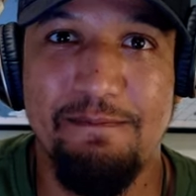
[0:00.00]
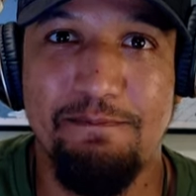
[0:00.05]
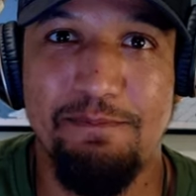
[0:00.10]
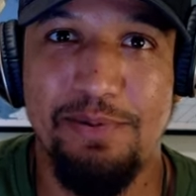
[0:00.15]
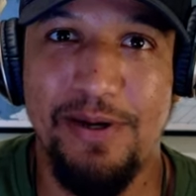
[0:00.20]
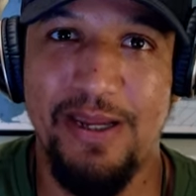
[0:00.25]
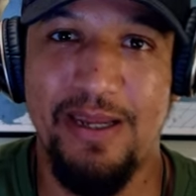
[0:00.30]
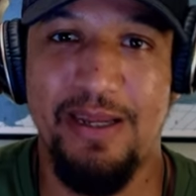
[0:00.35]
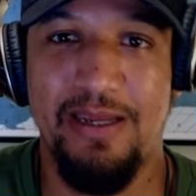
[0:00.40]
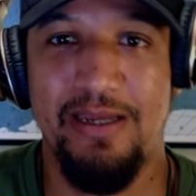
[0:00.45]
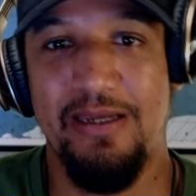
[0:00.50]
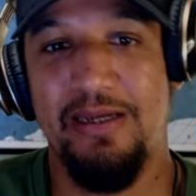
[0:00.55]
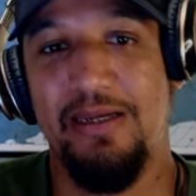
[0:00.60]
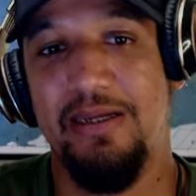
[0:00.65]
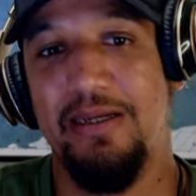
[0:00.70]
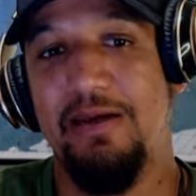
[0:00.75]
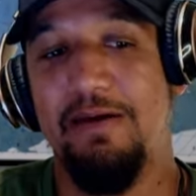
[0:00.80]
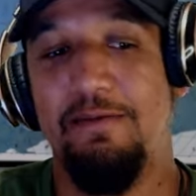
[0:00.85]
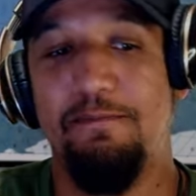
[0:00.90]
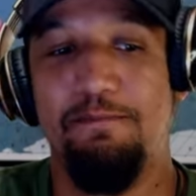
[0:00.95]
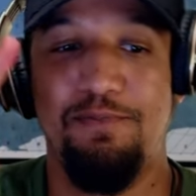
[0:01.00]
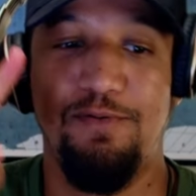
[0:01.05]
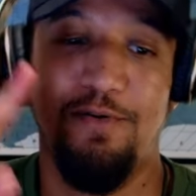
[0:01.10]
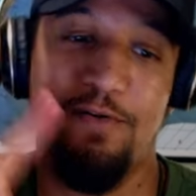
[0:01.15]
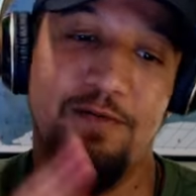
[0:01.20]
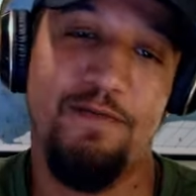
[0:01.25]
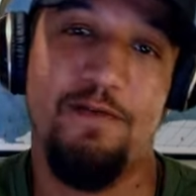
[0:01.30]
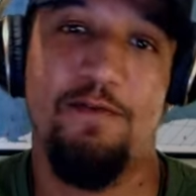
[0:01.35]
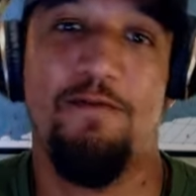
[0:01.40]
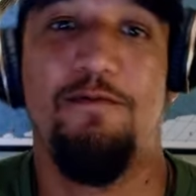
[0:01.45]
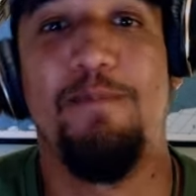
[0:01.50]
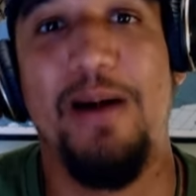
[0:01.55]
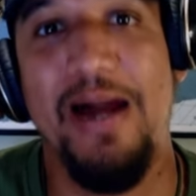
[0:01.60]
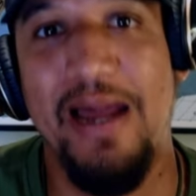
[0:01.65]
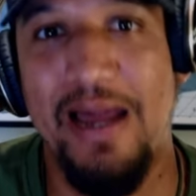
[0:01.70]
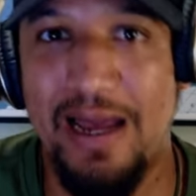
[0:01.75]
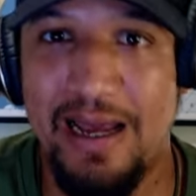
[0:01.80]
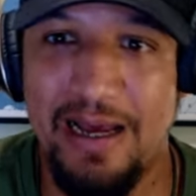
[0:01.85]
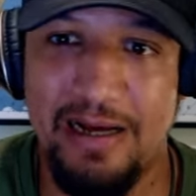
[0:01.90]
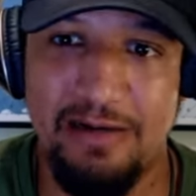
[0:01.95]
paying, proof of my
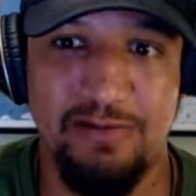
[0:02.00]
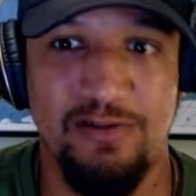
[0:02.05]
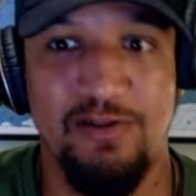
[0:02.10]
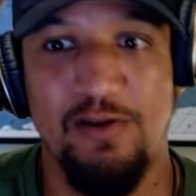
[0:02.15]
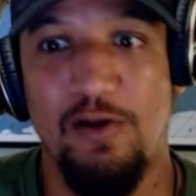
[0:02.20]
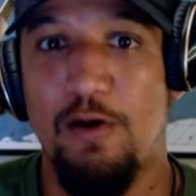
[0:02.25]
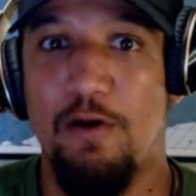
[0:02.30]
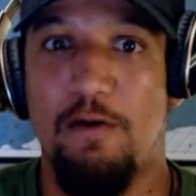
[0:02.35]
house,